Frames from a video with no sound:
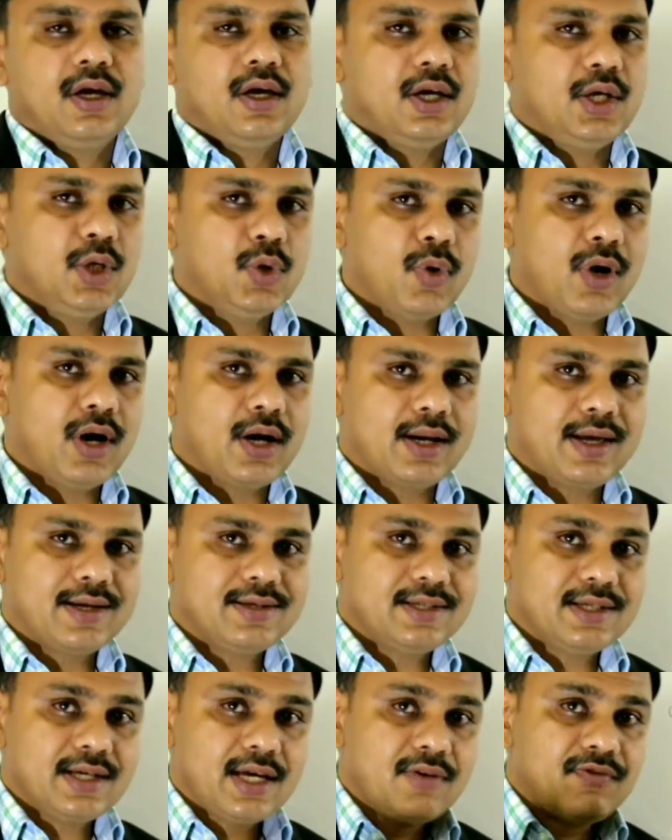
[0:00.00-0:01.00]
you are
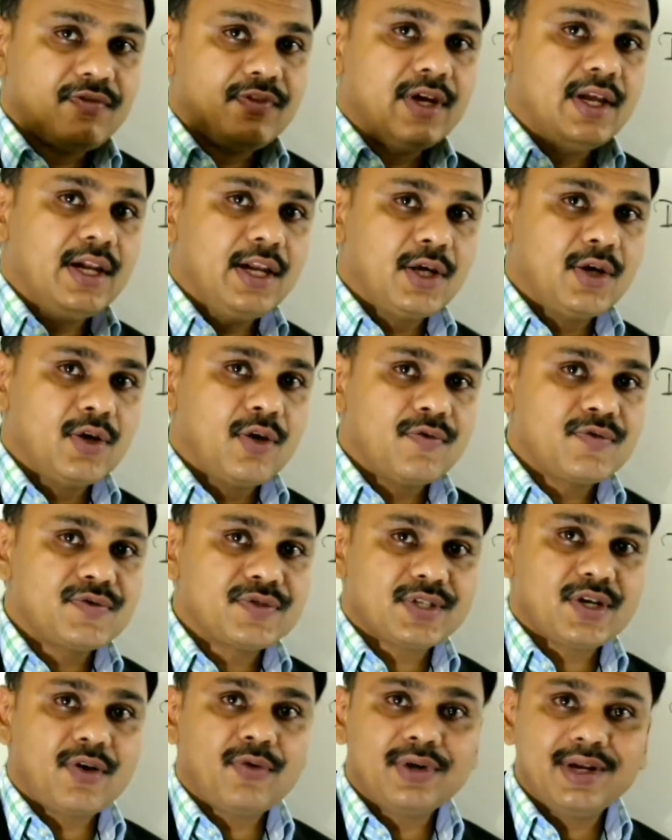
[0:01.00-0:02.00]
getting a feeling of
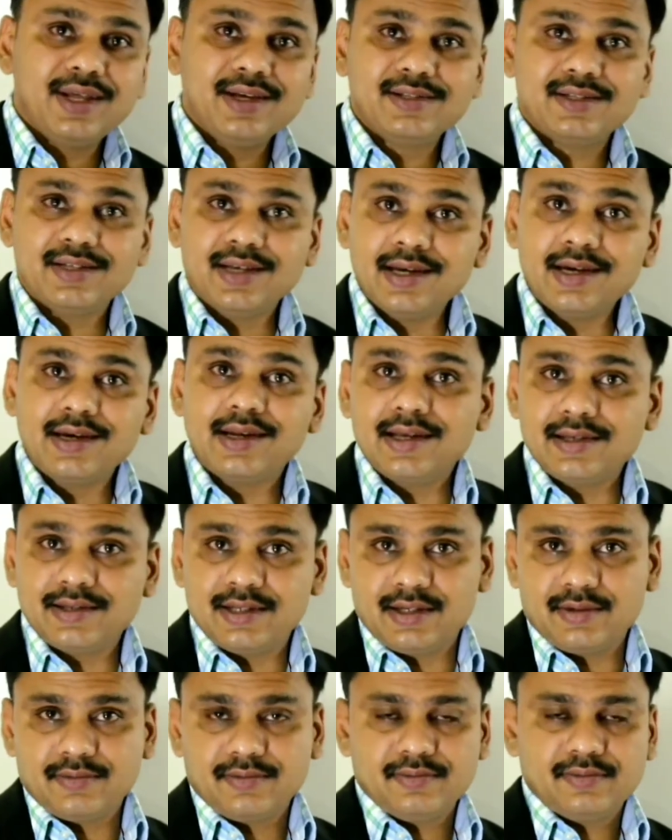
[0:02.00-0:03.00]
sound is
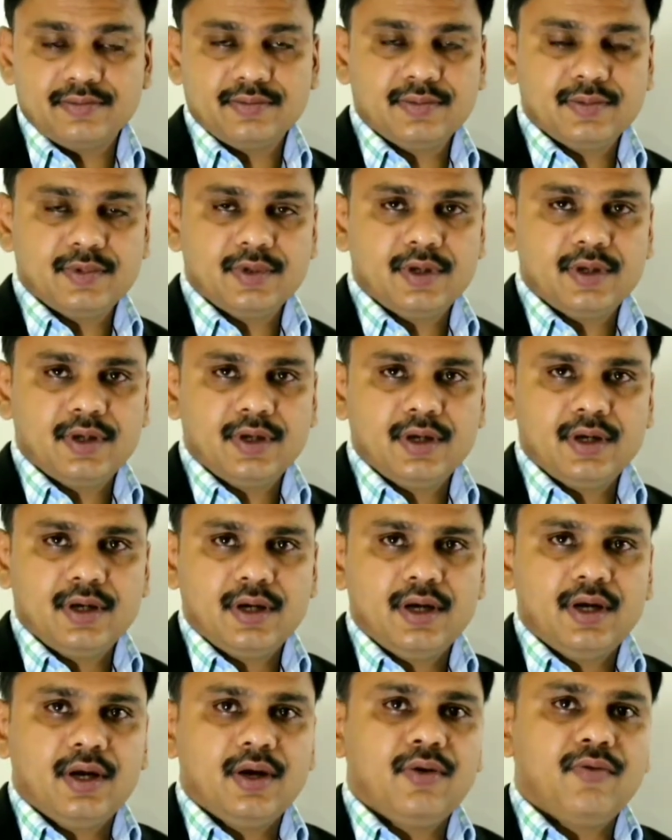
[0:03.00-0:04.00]
increasing.
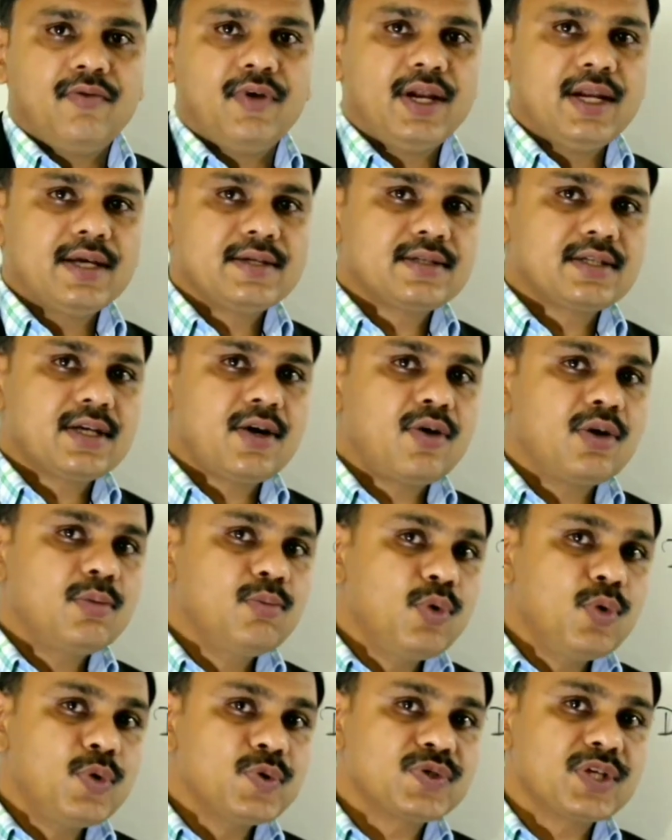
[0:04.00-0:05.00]
When a sound
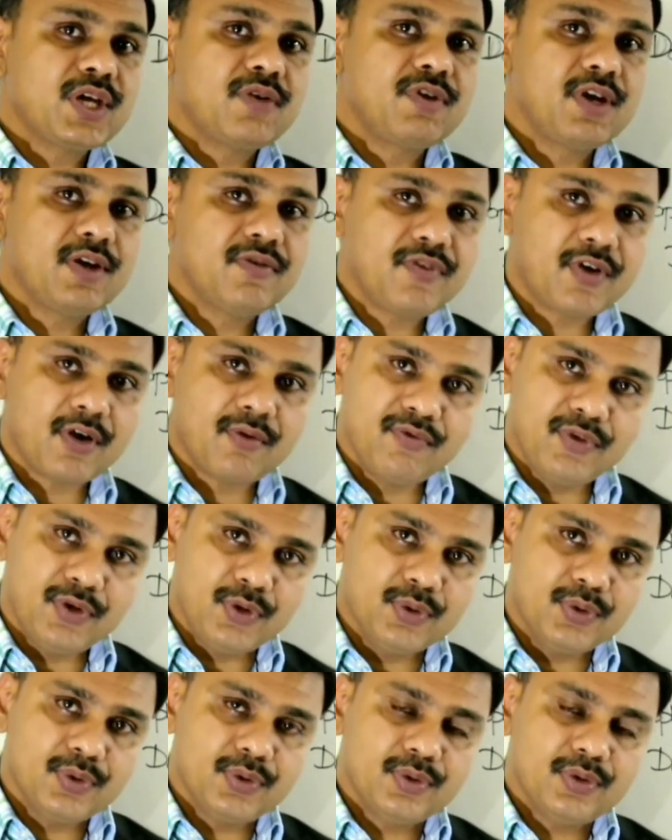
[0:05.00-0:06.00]
moves away from
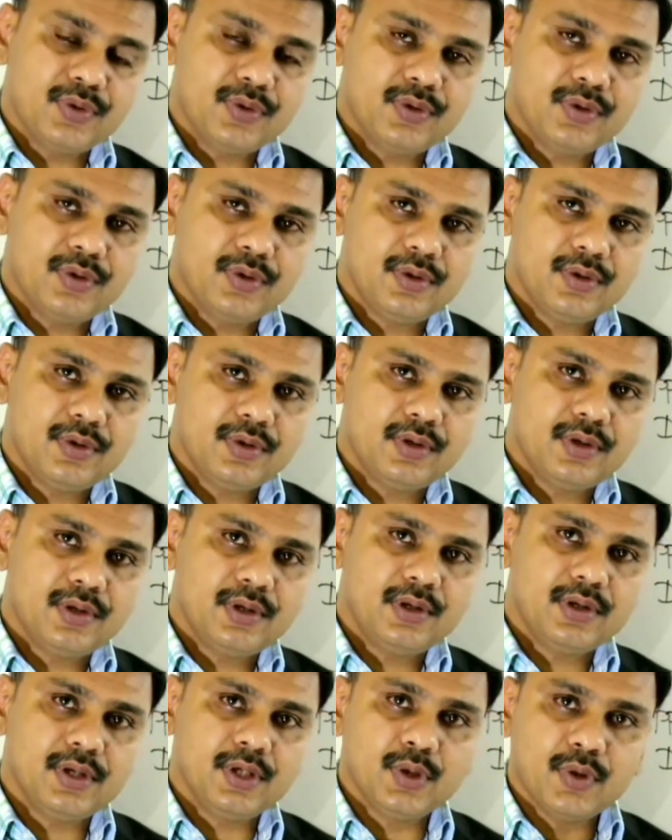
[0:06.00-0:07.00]
you,
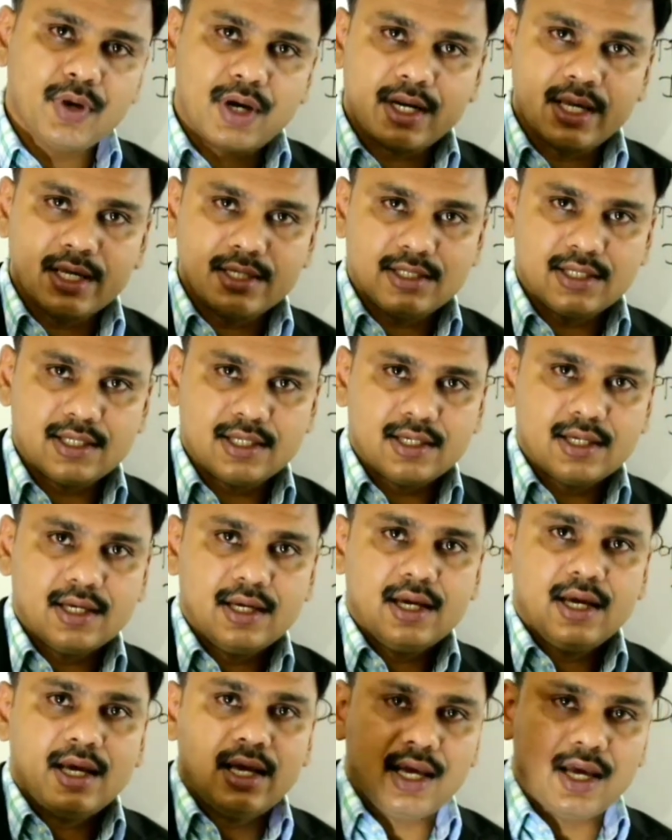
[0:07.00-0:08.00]
you are getting
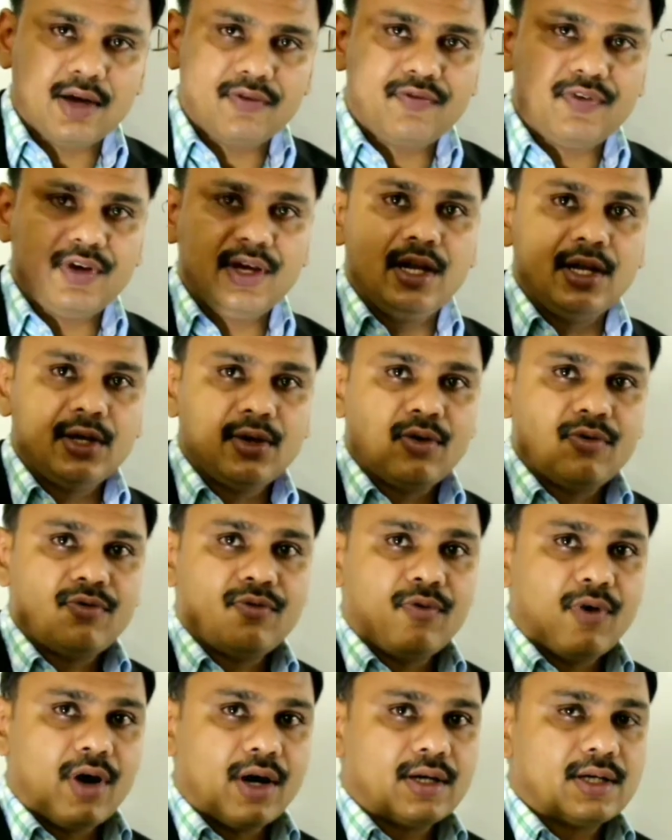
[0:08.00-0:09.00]
a feeling
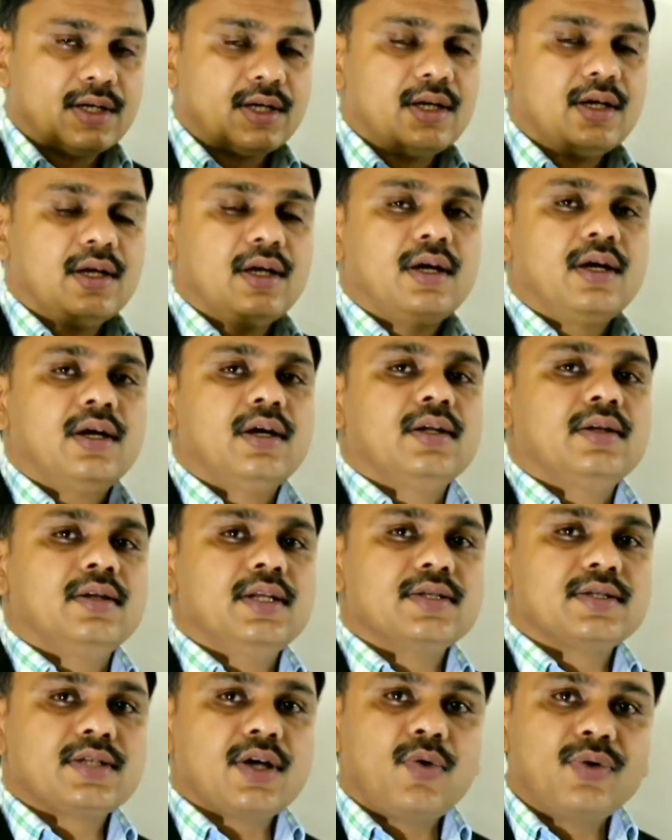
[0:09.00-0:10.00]
of what?
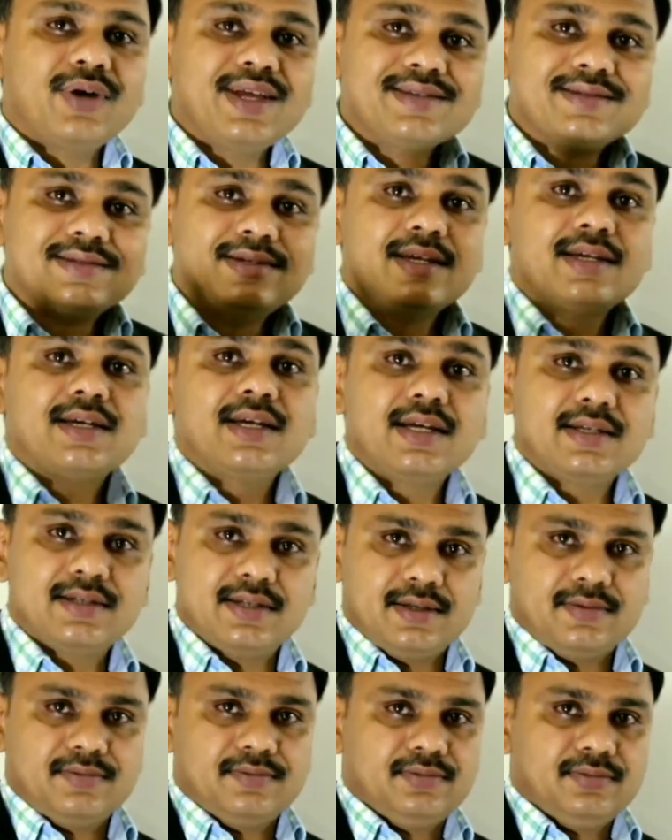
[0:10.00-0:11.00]
The sound is
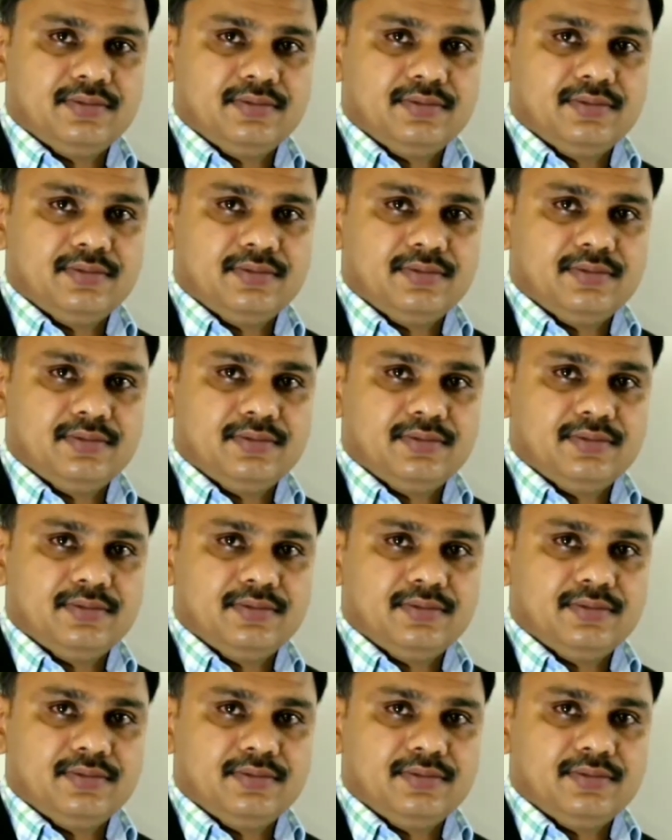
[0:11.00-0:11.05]
decreasing.